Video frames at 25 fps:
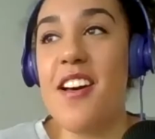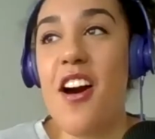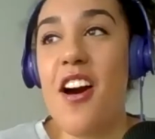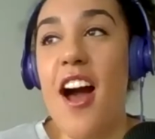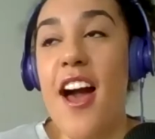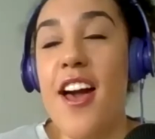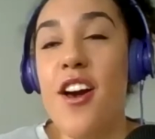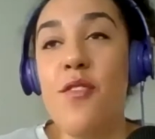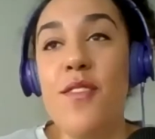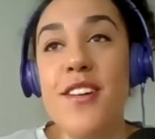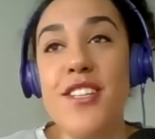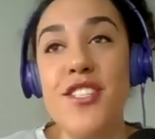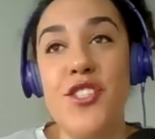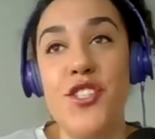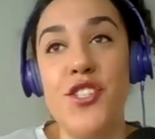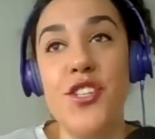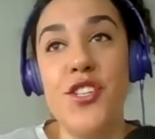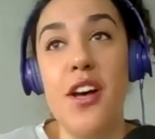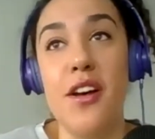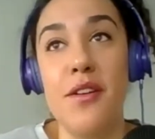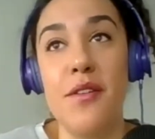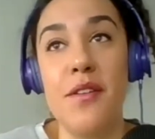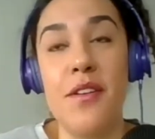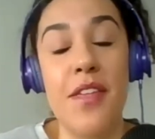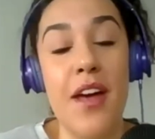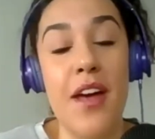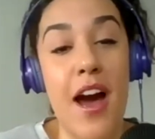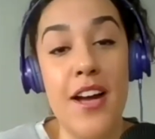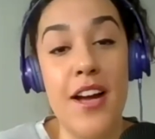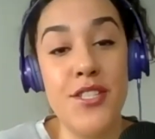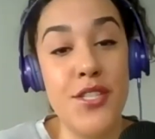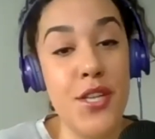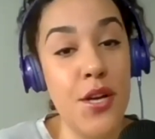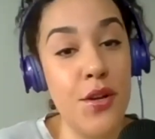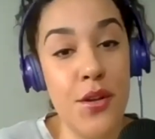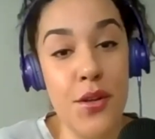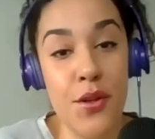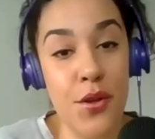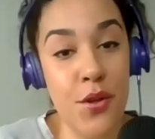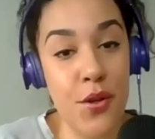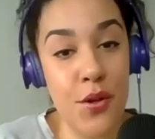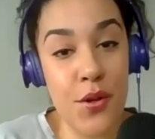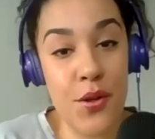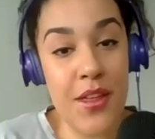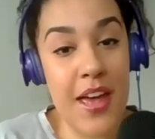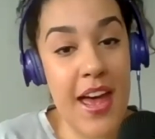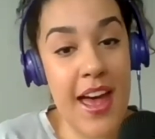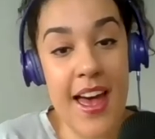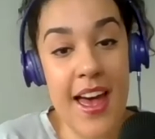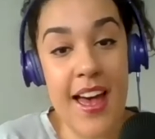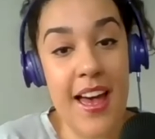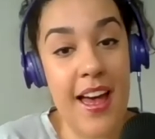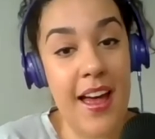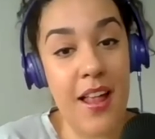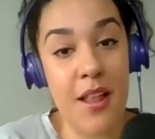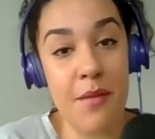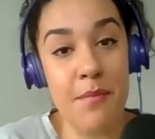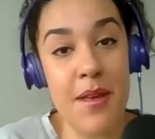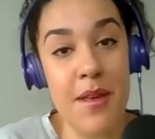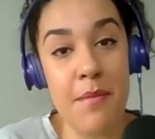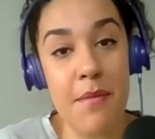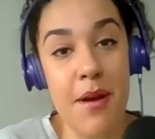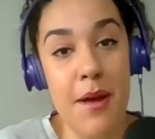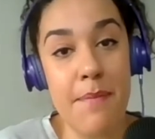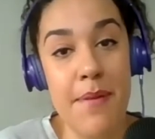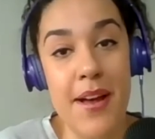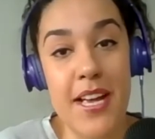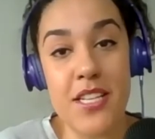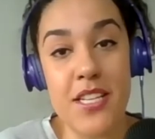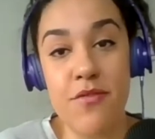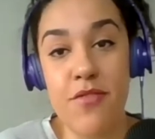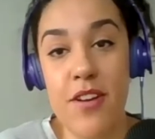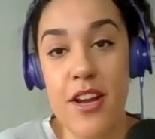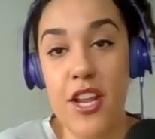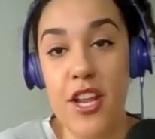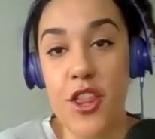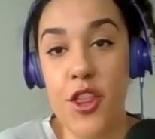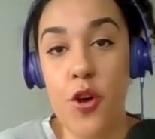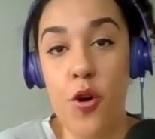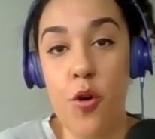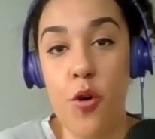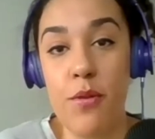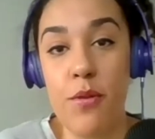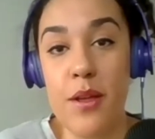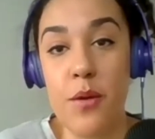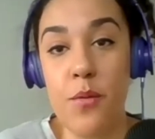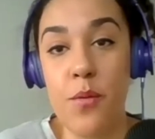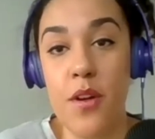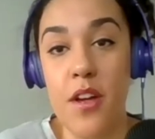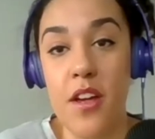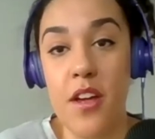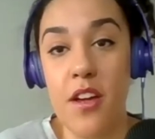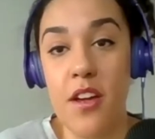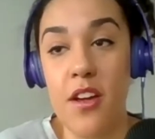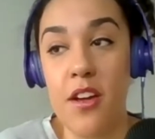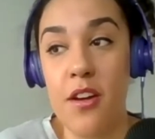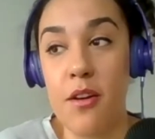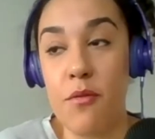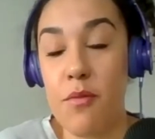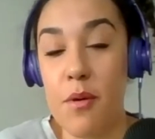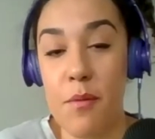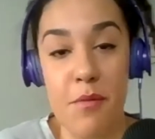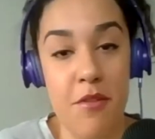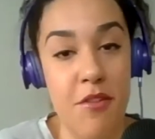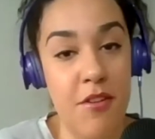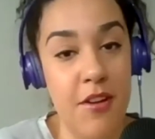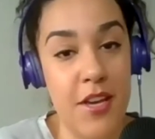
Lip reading: I always joke that I don't know who the hell me and my best friend thought we were when we were at